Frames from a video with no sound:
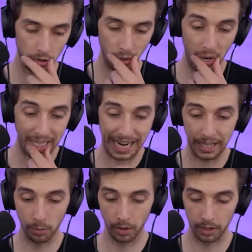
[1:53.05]
So I
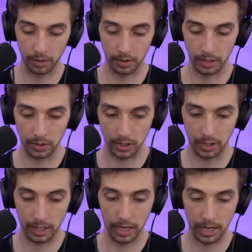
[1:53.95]
kind of want to do this
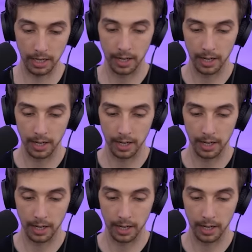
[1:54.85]
today.